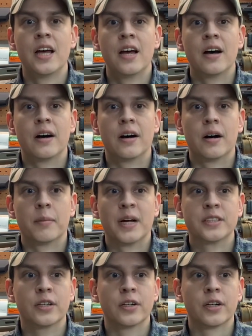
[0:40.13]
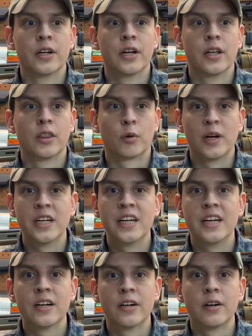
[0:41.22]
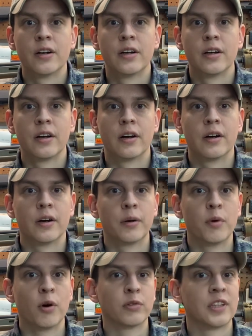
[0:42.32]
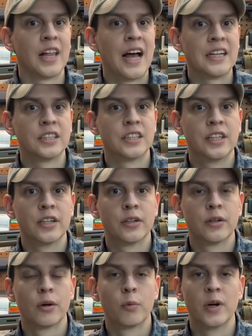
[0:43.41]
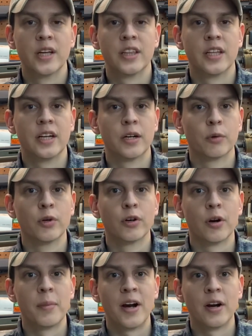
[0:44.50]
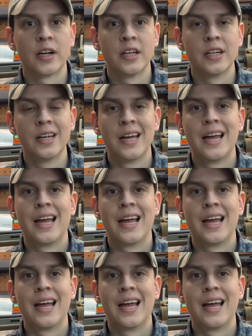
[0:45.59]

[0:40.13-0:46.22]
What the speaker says: I took 3 deer over the last year with the Ruger American,